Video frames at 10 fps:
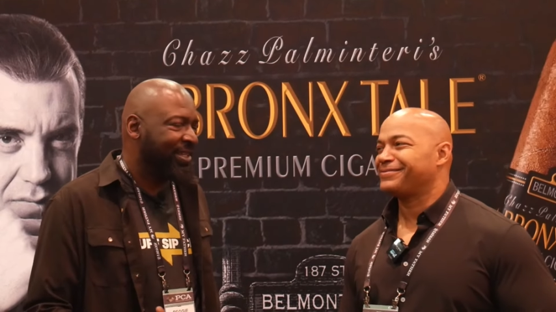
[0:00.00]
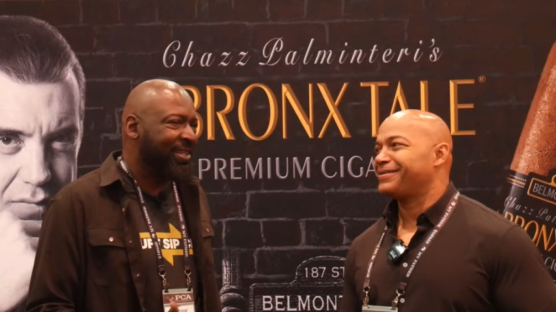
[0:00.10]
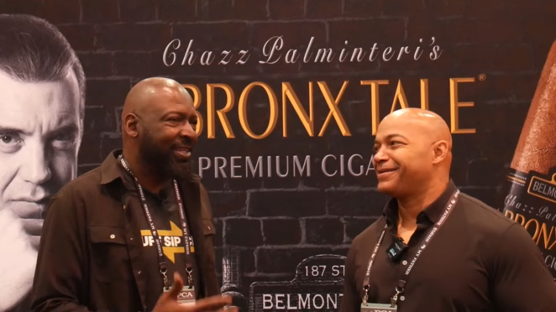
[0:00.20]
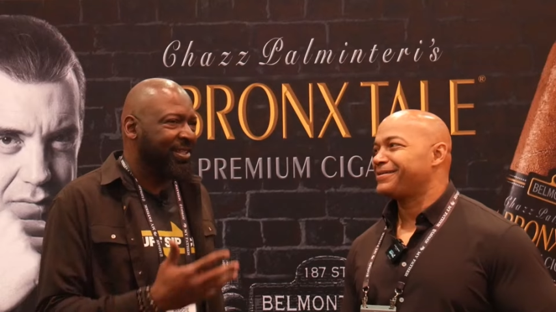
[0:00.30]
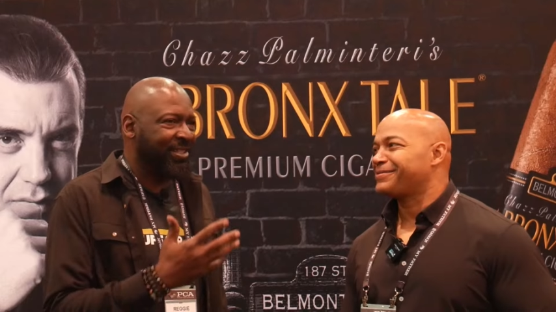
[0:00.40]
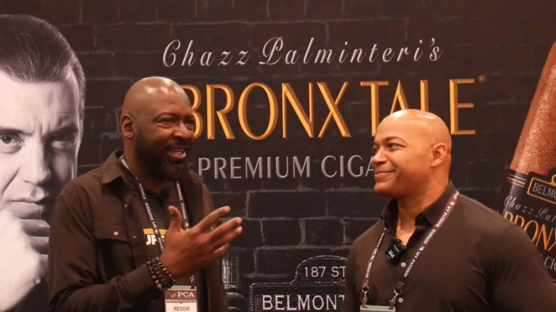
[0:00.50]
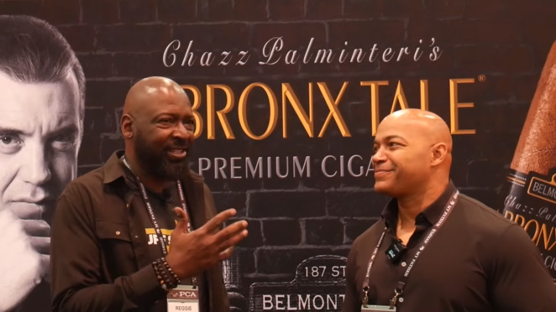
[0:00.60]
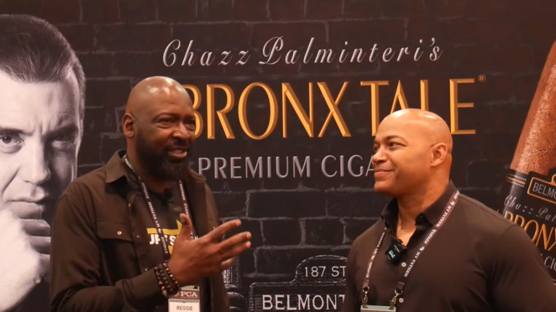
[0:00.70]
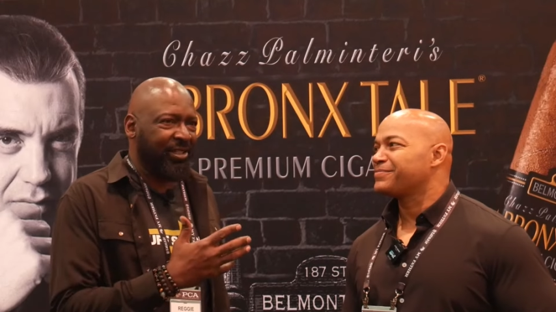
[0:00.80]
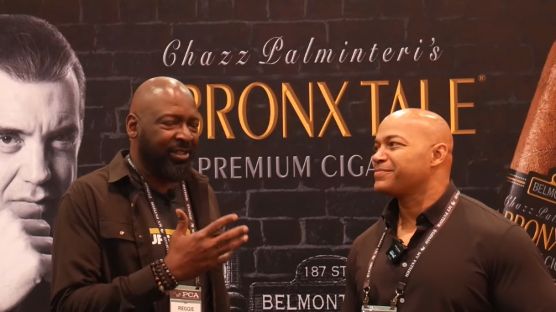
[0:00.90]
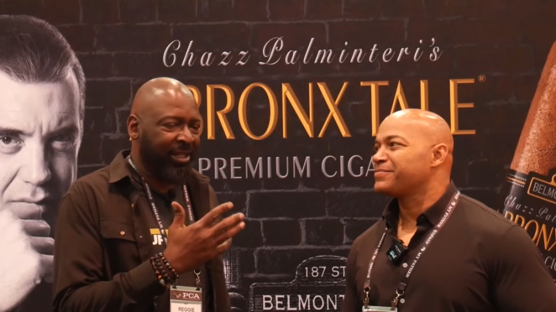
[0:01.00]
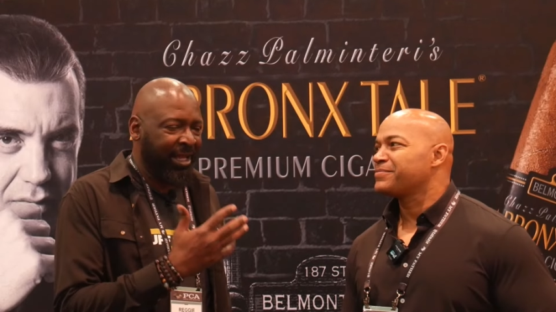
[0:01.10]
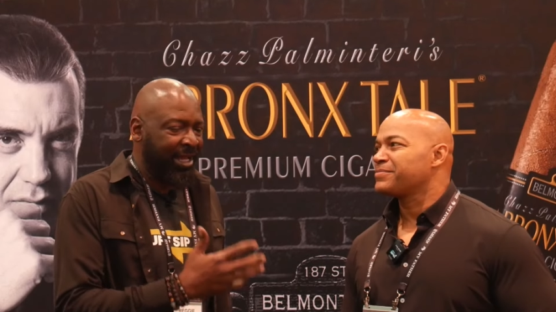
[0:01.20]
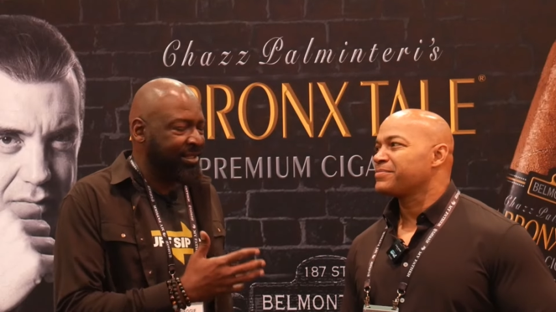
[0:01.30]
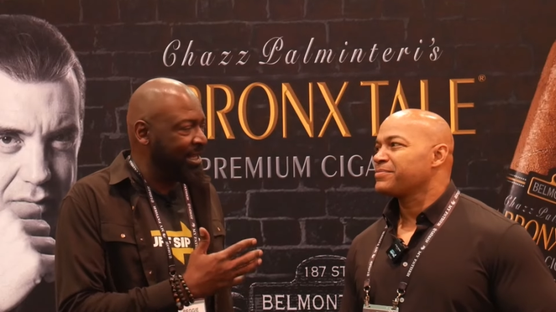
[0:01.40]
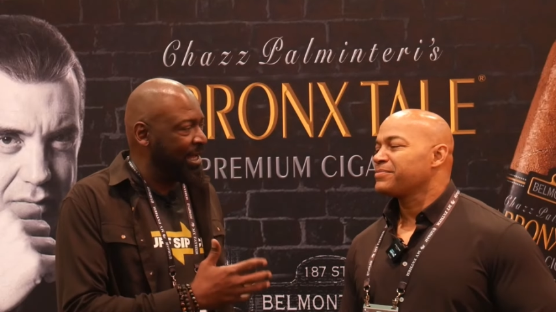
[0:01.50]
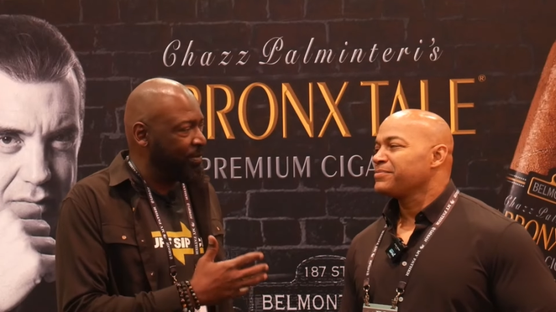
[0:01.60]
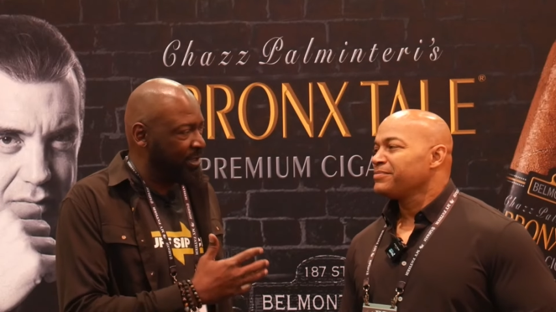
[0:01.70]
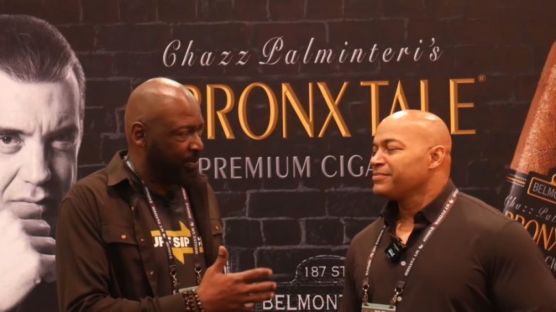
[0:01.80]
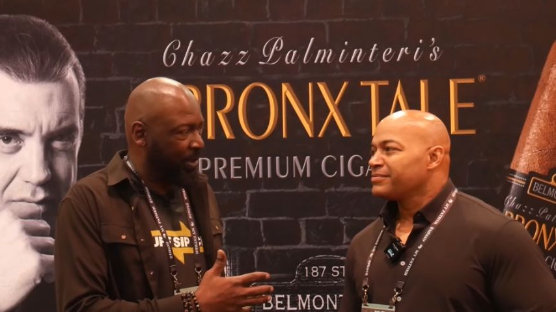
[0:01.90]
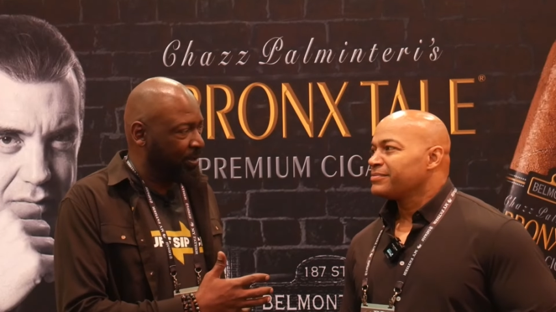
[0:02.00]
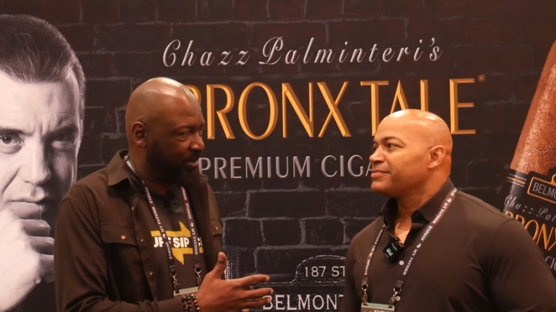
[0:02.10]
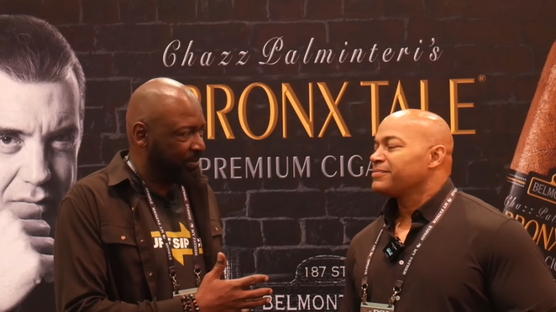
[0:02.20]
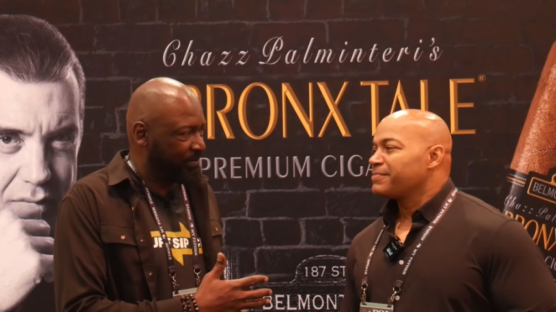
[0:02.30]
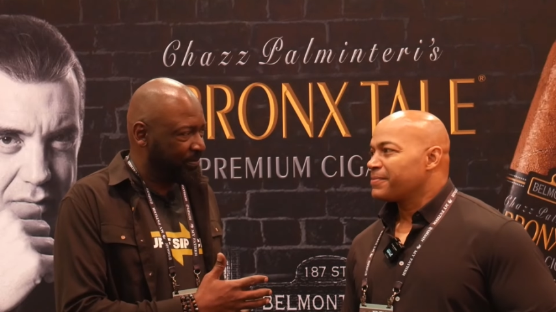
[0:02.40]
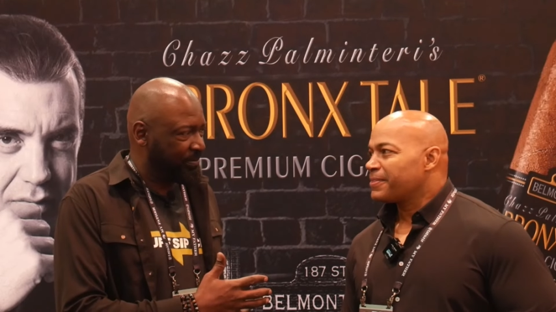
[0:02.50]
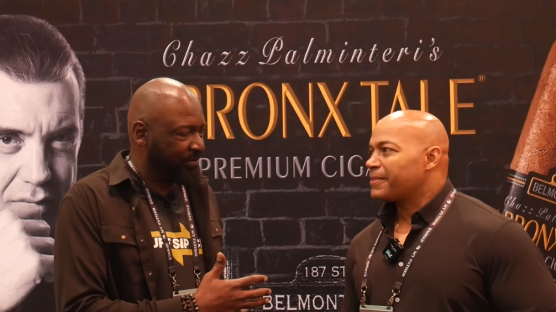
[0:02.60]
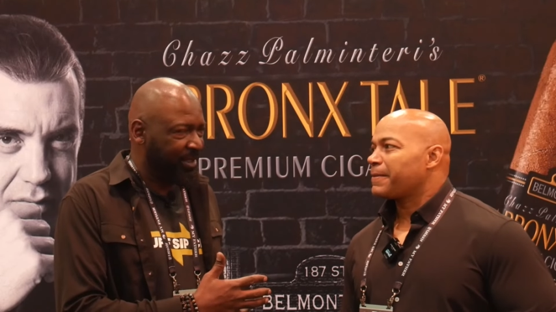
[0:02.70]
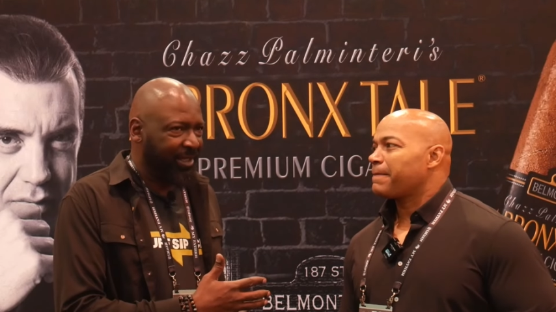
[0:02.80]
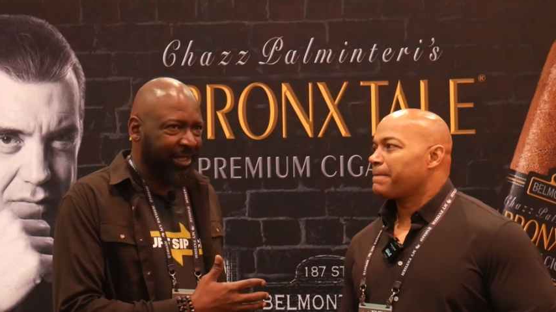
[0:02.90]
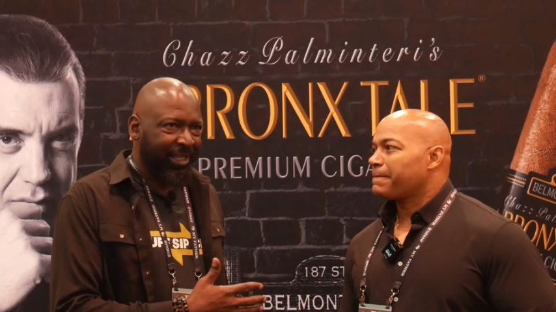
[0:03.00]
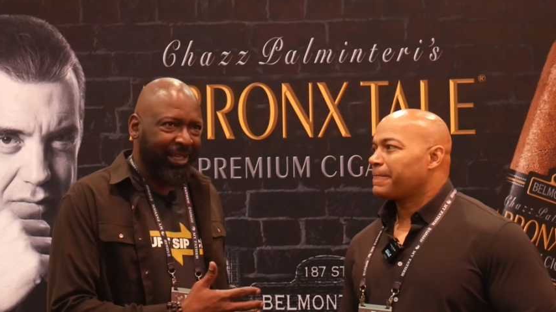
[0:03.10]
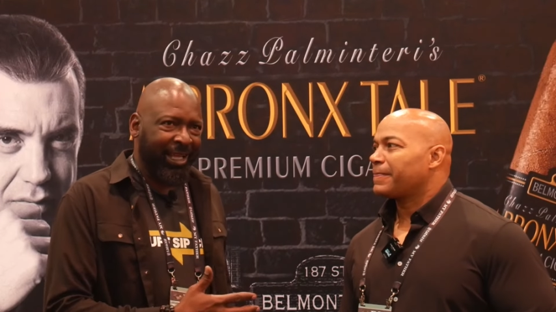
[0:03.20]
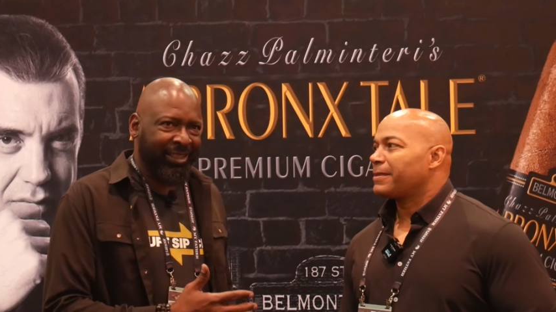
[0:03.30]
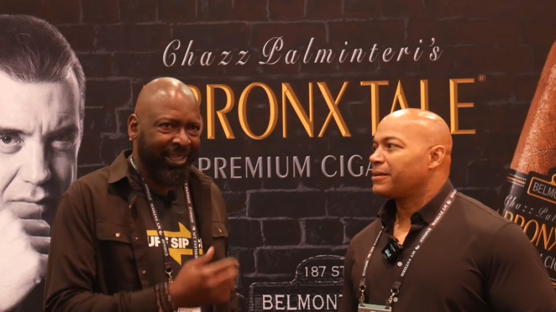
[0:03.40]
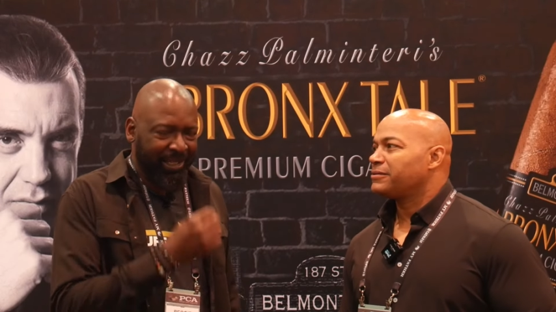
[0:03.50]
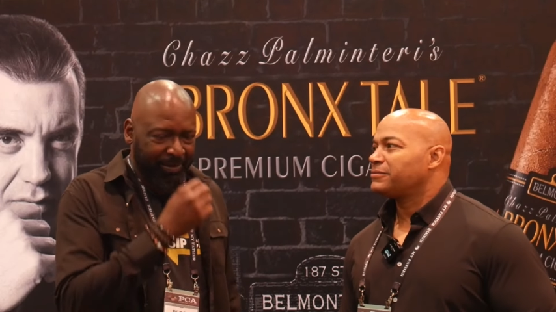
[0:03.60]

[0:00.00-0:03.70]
Speaker 1: yeah. Since the last time we spoke, I think